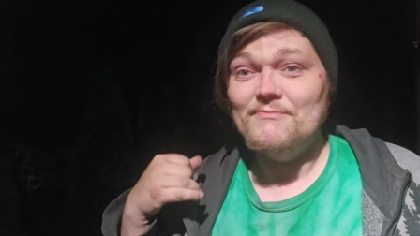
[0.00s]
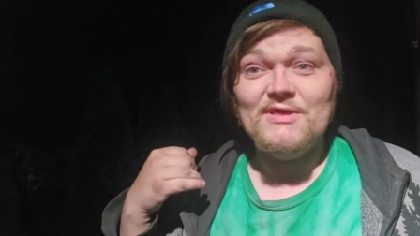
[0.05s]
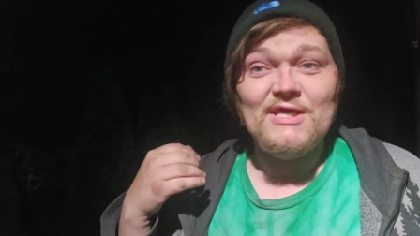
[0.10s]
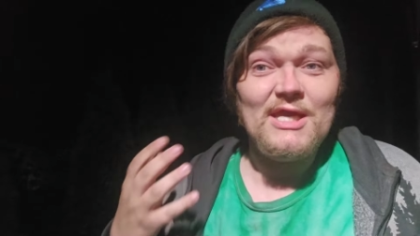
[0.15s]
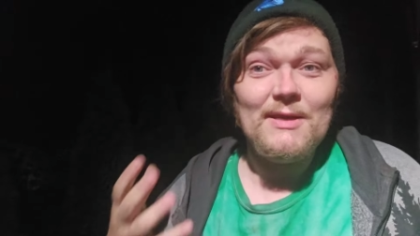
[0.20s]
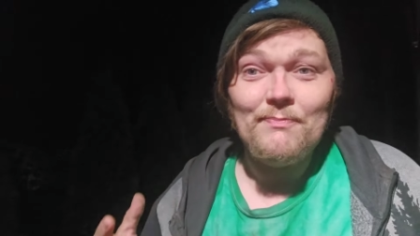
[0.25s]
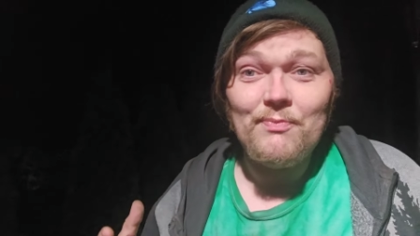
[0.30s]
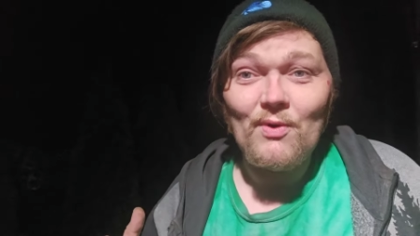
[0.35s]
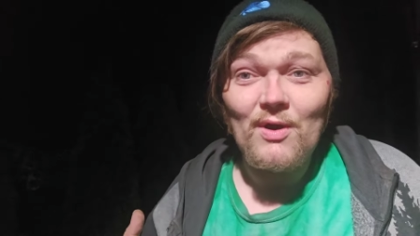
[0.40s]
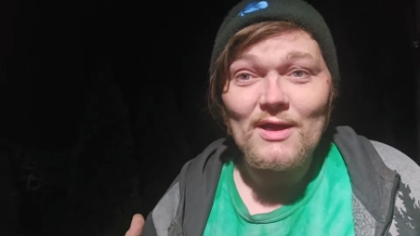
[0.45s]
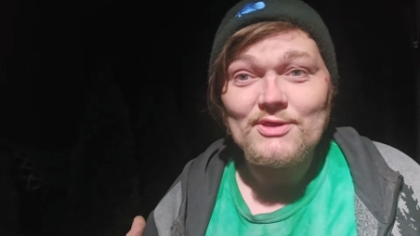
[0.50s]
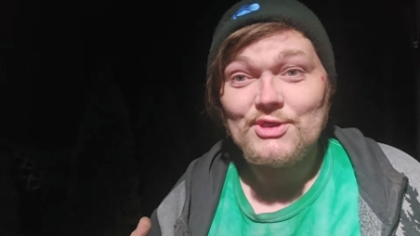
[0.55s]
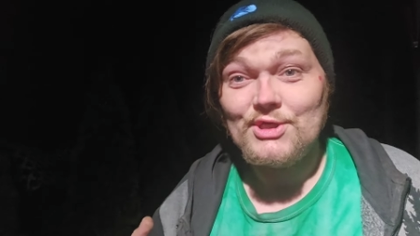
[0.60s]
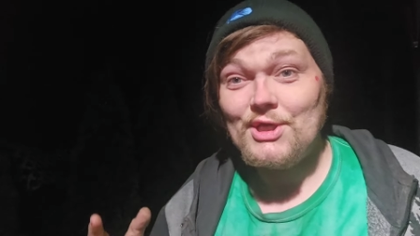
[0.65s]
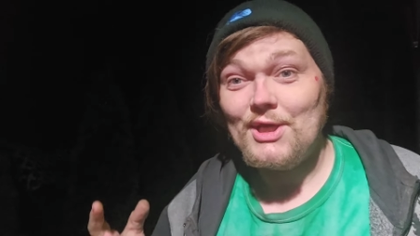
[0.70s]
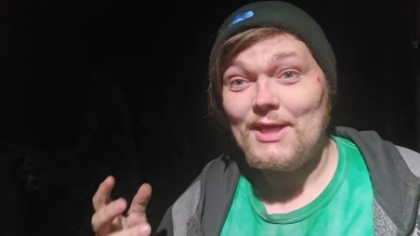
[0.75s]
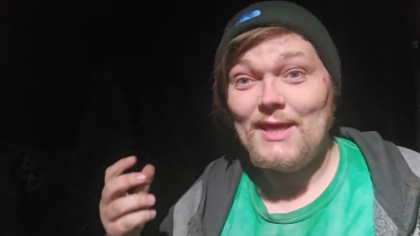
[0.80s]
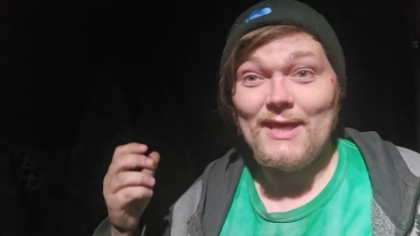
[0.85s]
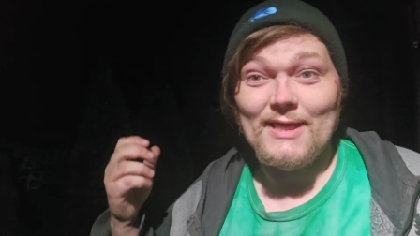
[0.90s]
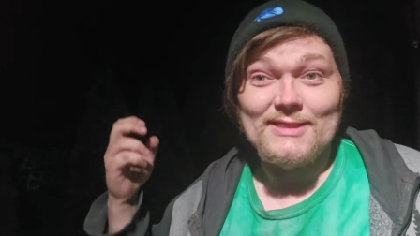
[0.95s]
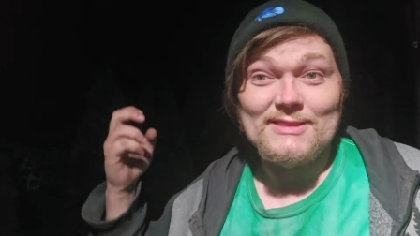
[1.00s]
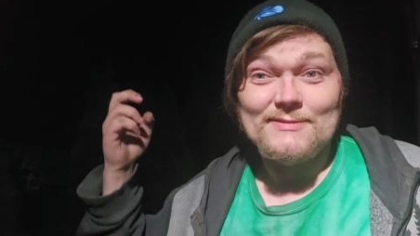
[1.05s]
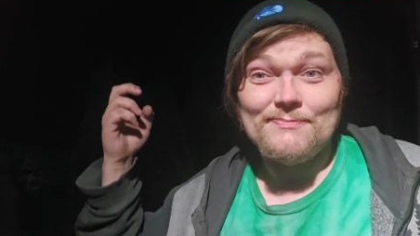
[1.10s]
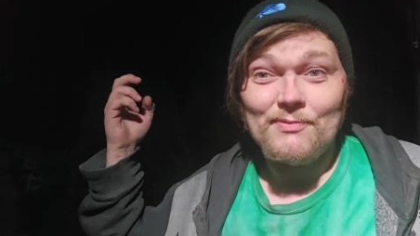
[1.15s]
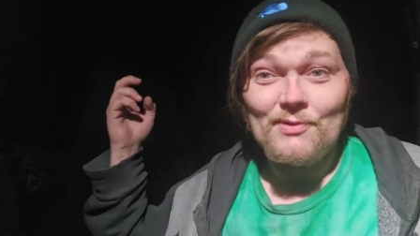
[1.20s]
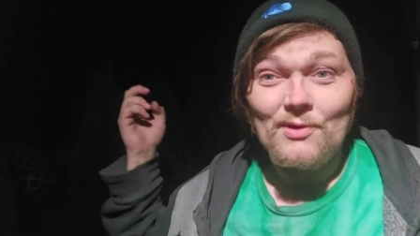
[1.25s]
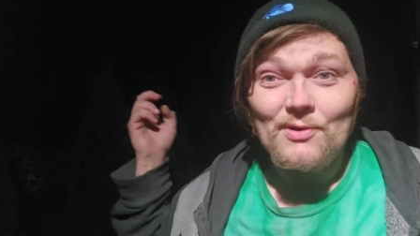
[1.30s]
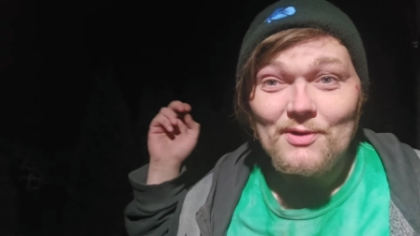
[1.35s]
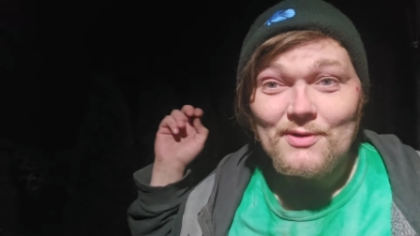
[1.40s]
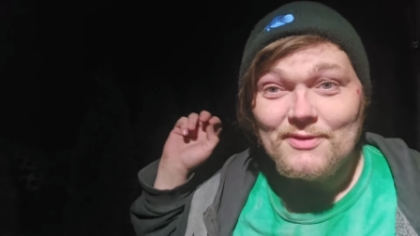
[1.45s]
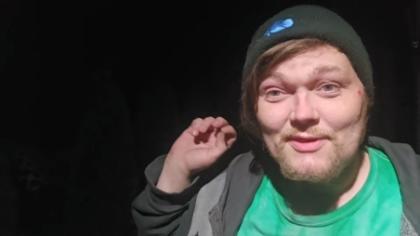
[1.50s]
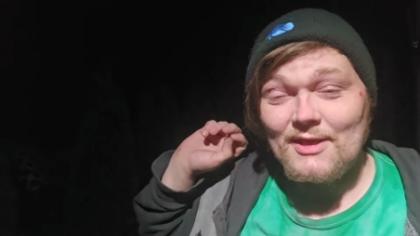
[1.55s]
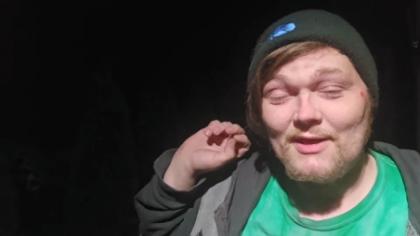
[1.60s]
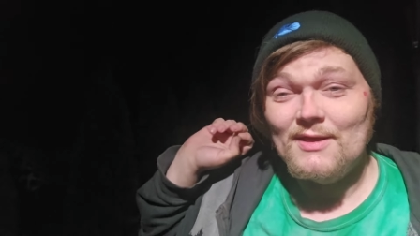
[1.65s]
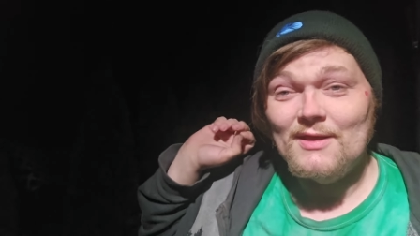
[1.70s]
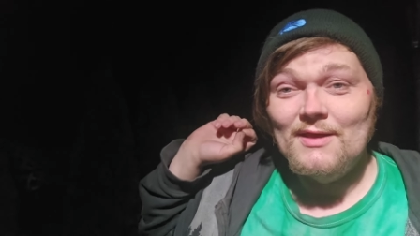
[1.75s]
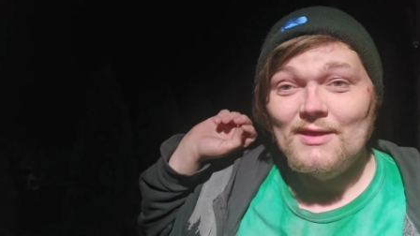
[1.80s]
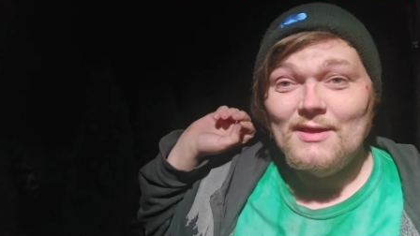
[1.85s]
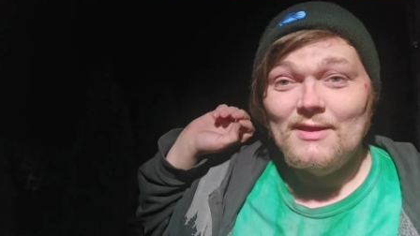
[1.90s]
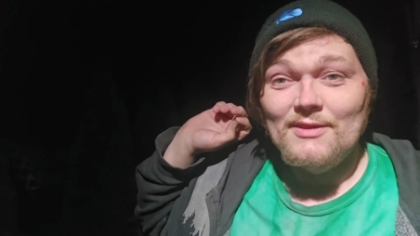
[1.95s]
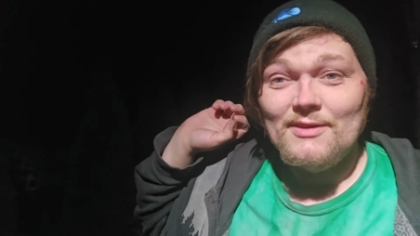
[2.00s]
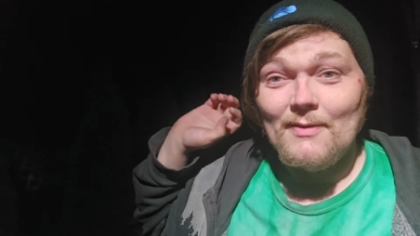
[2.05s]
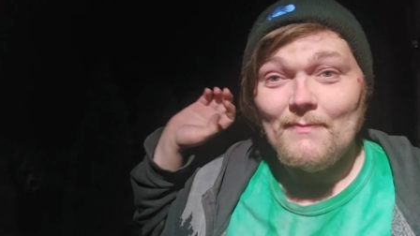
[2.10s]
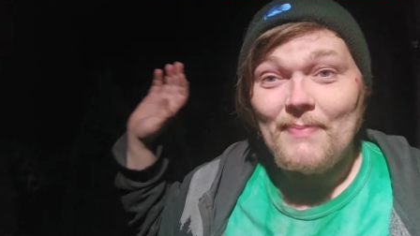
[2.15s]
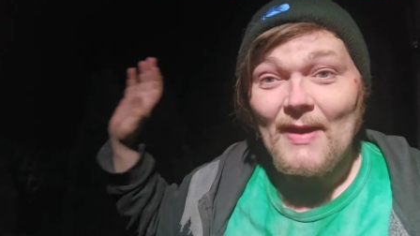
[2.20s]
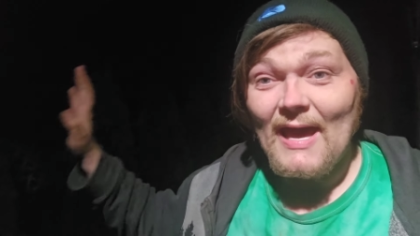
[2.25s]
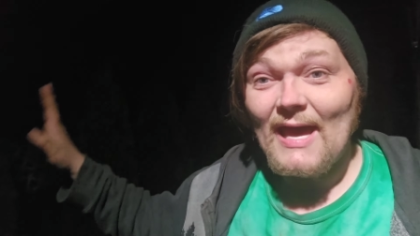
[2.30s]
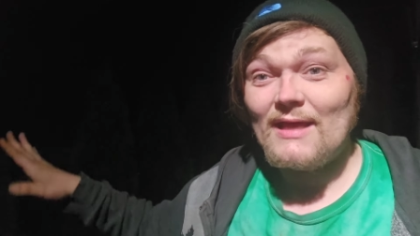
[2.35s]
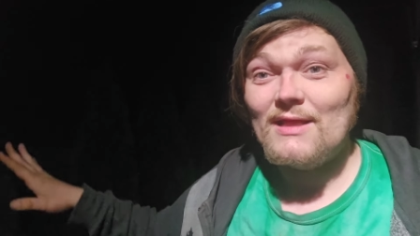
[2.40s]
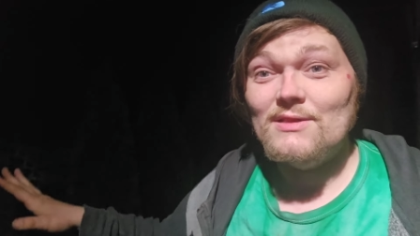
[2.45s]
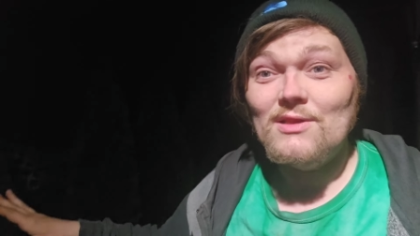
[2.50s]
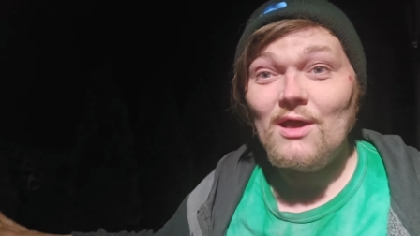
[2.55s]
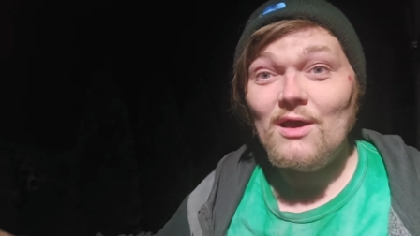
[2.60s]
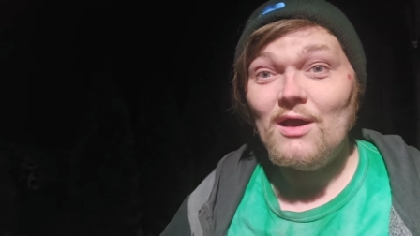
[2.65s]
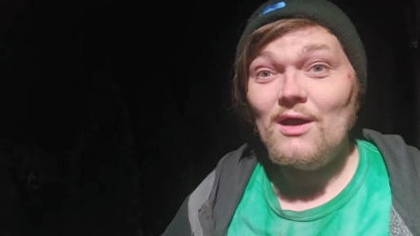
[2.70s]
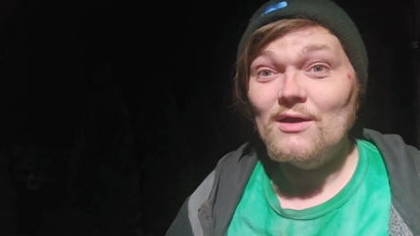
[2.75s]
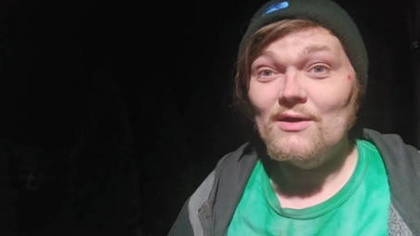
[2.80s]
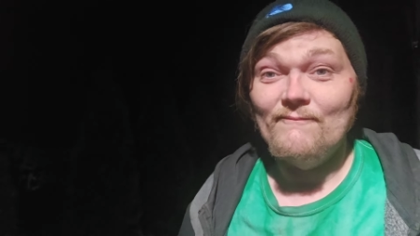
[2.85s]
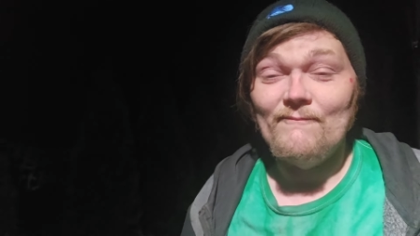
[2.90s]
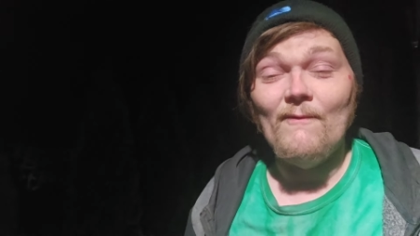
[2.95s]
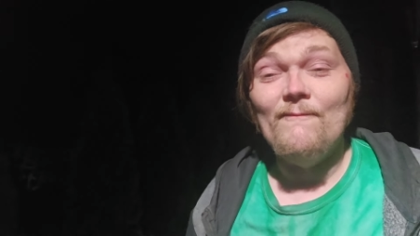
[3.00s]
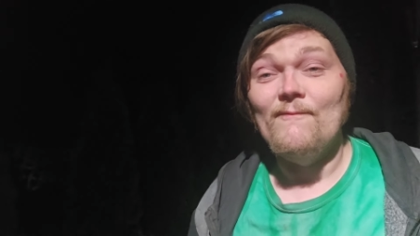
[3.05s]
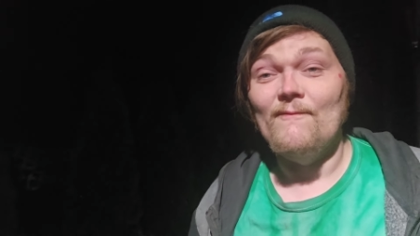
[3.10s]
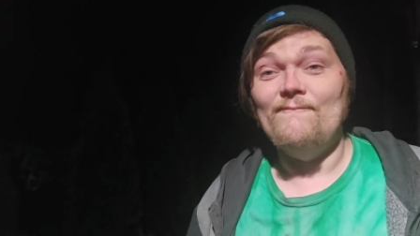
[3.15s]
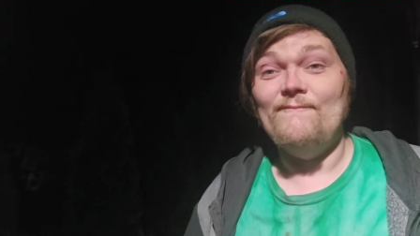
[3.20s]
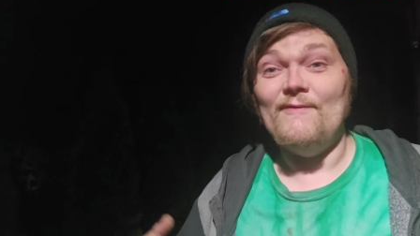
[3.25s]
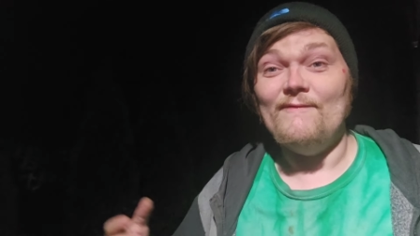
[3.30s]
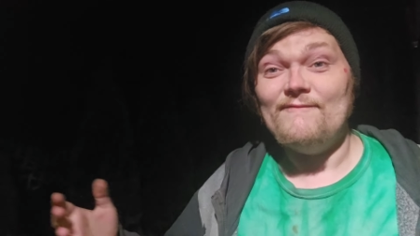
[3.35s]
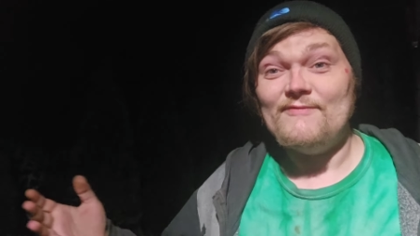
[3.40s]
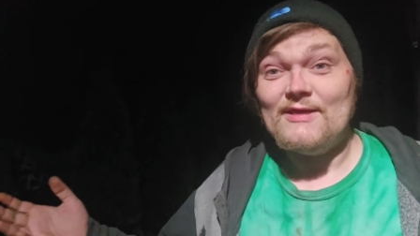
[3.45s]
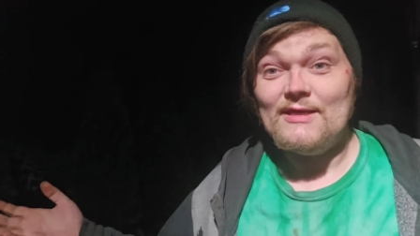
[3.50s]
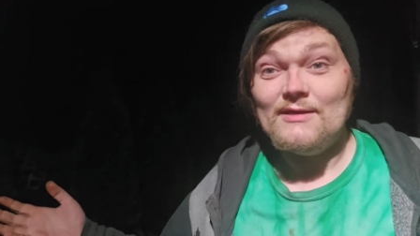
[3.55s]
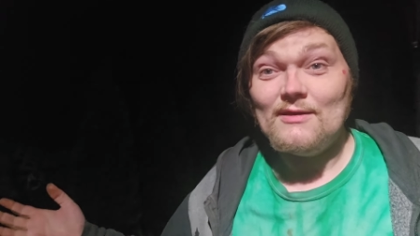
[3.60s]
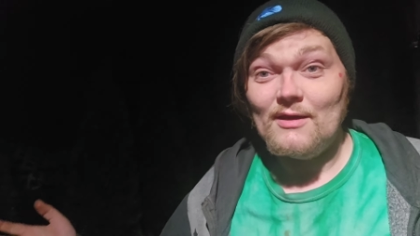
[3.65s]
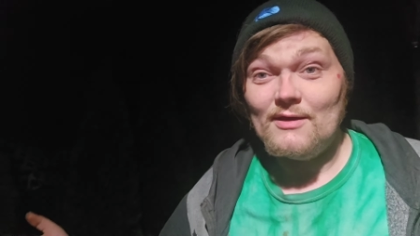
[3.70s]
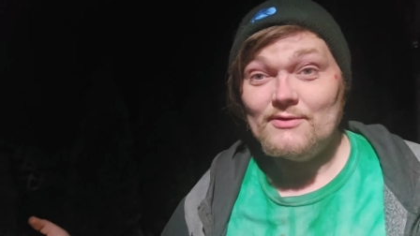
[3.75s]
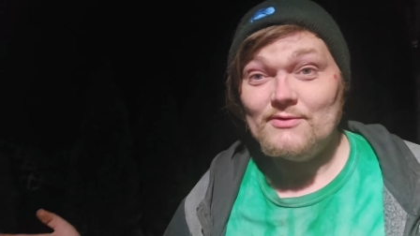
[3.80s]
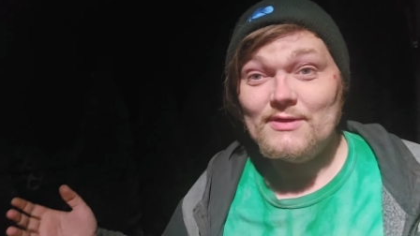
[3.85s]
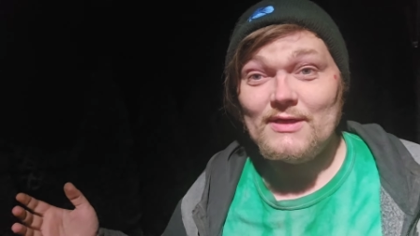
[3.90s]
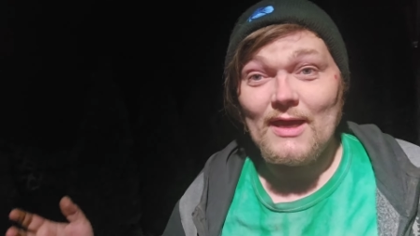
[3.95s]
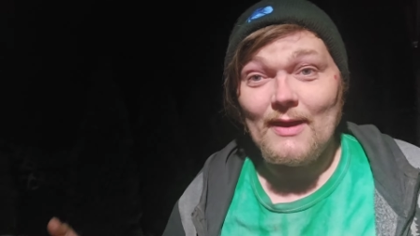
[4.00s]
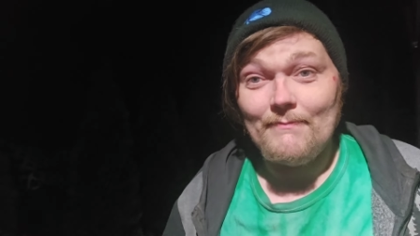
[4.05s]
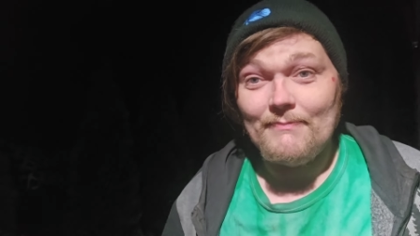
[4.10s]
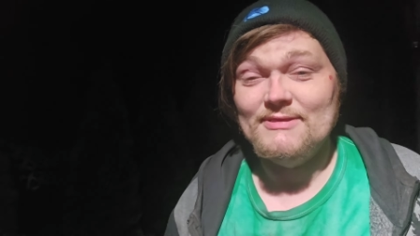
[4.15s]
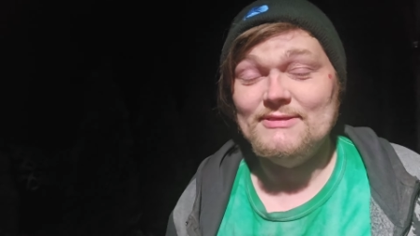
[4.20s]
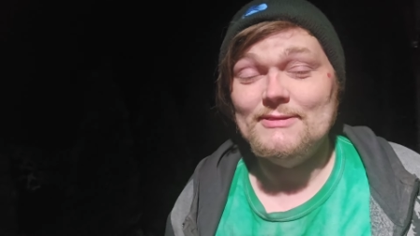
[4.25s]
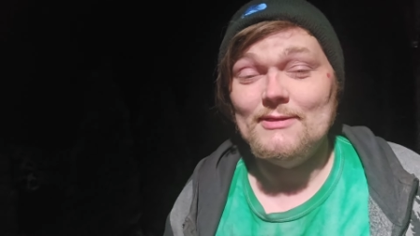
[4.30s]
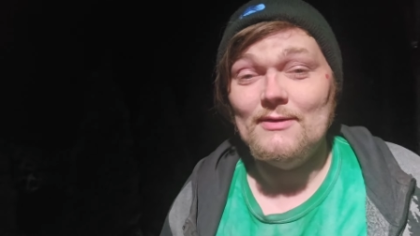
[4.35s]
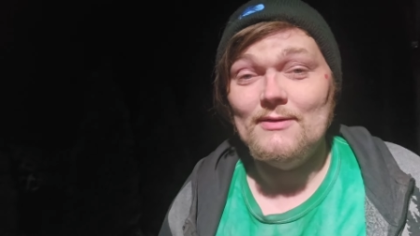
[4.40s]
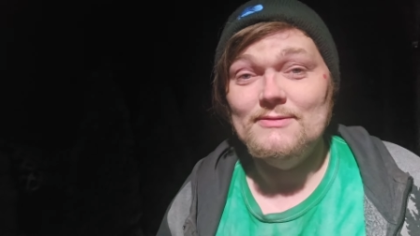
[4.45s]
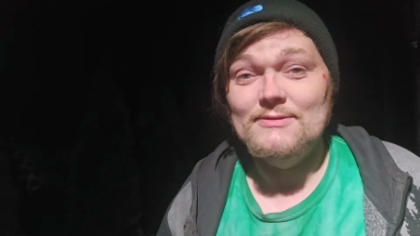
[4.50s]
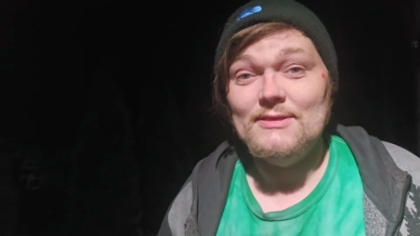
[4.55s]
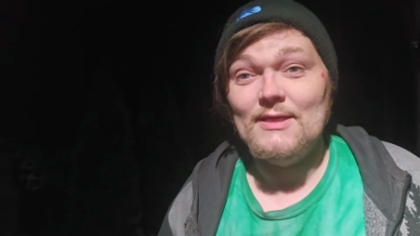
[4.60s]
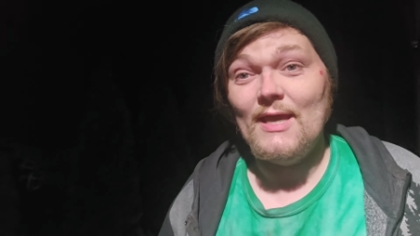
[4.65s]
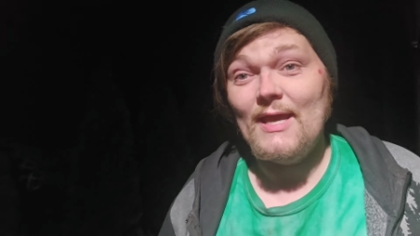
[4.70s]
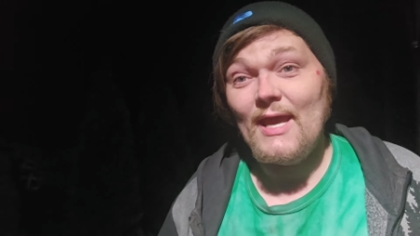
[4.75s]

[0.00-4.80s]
keep watching, explore the, the backlog of over fifteen hundred episodes.